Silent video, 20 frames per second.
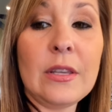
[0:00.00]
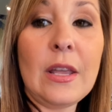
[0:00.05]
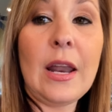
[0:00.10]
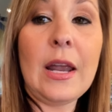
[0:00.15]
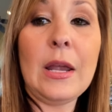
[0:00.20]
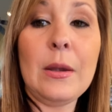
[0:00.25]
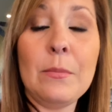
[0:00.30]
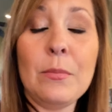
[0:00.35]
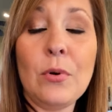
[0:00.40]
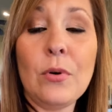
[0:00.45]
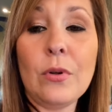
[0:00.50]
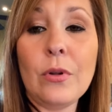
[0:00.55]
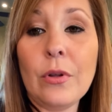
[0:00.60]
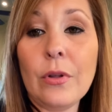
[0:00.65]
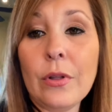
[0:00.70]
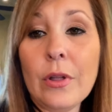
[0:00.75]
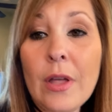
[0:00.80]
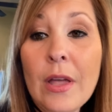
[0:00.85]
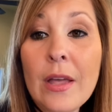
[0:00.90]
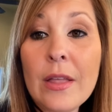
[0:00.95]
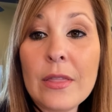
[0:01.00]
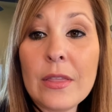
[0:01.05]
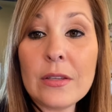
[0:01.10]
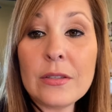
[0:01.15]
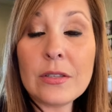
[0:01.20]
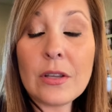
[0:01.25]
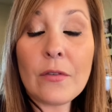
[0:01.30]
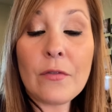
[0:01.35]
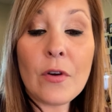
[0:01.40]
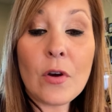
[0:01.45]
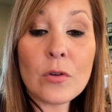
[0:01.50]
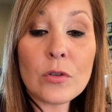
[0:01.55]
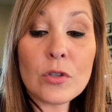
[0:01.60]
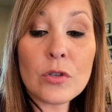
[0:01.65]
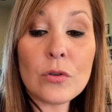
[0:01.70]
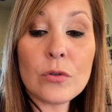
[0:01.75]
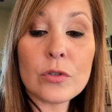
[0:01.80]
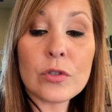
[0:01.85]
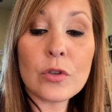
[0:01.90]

I can pull this stuff out too.